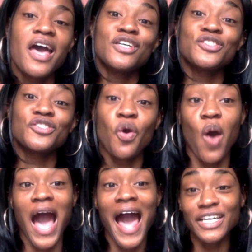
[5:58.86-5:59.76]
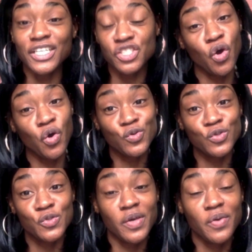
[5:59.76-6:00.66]
So I
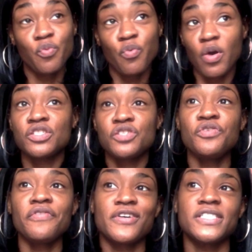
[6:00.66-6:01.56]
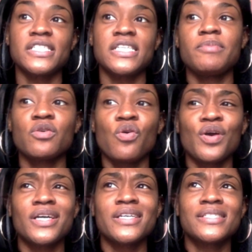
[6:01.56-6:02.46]
chose Wilkes University
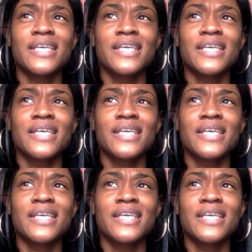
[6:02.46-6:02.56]
because